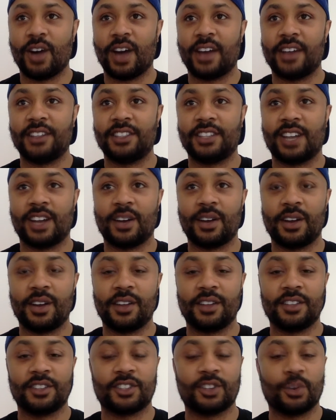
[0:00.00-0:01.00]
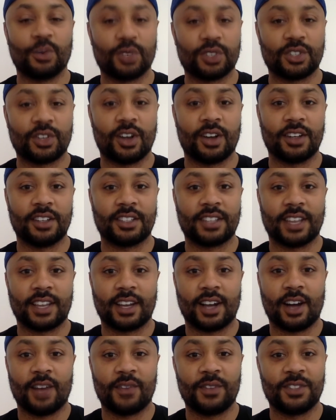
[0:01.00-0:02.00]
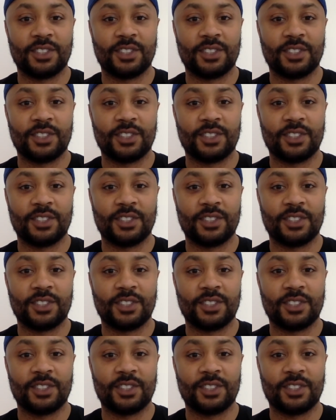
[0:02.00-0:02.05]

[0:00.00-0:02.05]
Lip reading: how did y'all hear this? So we're starting to take off.